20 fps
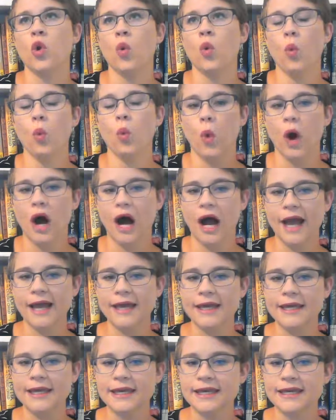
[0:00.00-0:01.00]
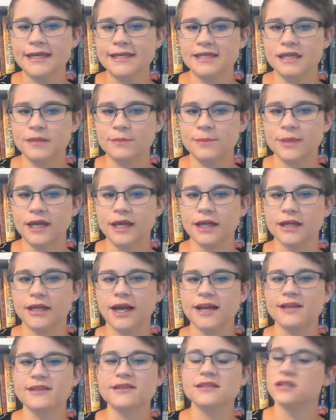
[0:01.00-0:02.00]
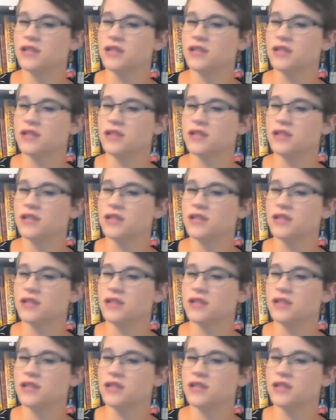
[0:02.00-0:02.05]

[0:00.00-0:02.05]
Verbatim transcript: why he isn't being nice.